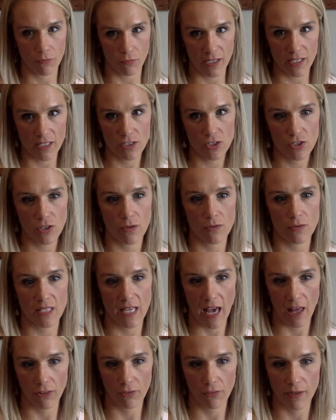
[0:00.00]
reach those
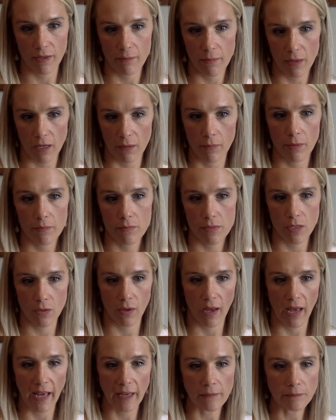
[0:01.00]
calorie minimums,
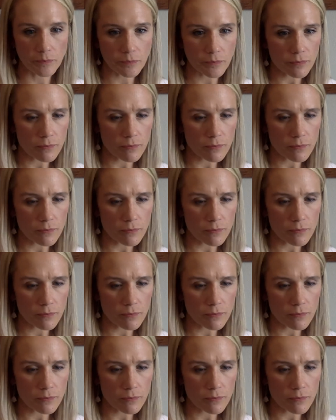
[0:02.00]
okay?